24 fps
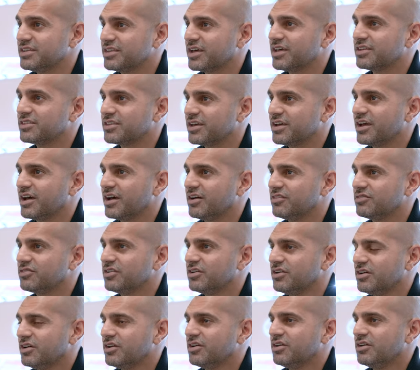that they have.
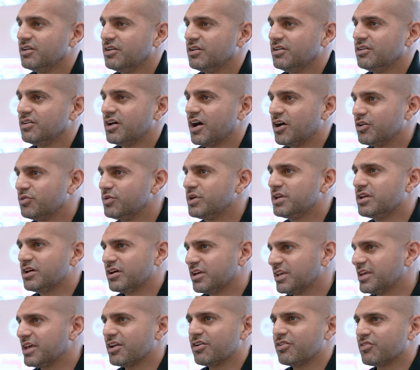How do we
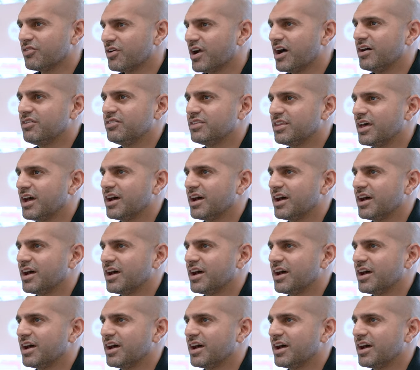get around